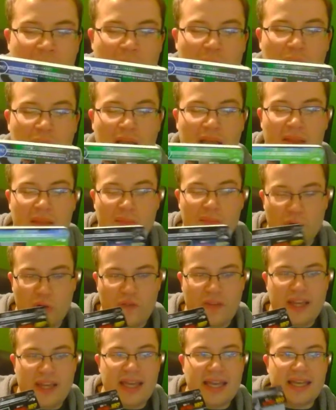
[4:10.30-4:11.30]
plot of the
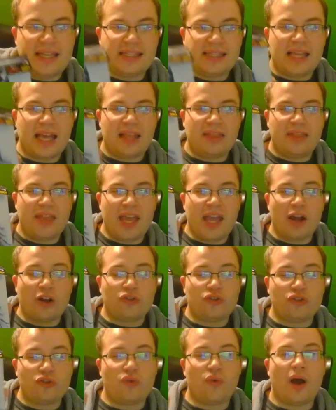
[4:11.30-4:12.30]
movie is that they are
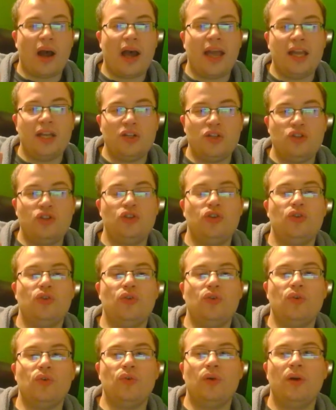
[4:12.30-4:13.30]
trying
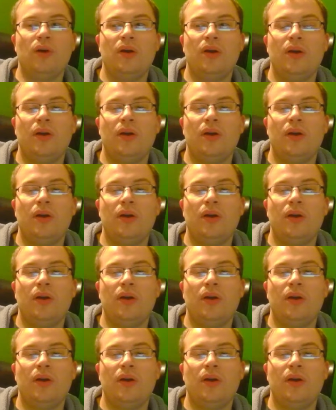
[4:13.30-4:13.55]
to